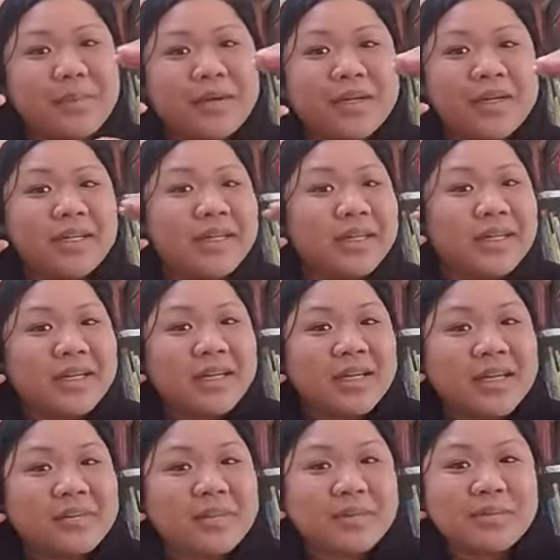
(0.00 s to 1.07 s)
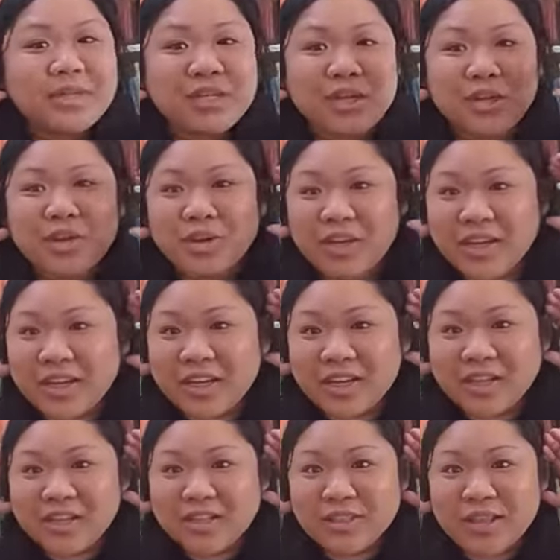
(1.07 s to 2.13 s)
Put them up to your
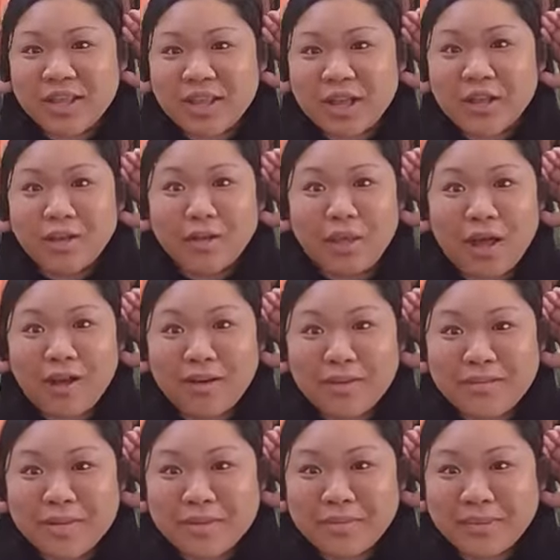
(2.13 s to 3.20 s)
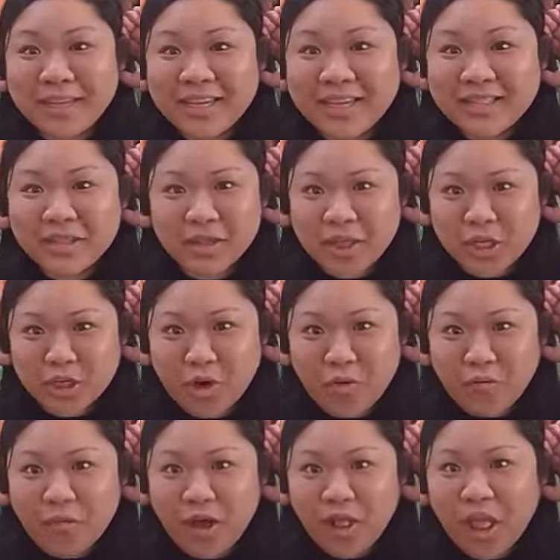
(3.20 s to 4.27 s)
ears. Lock them in place so they
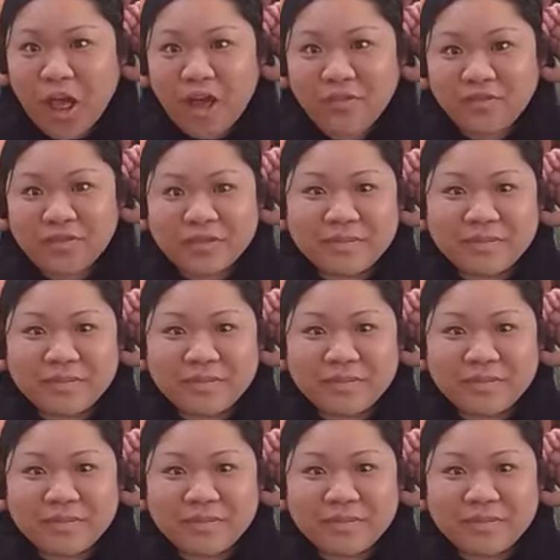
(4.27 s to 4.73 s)
don't fall off.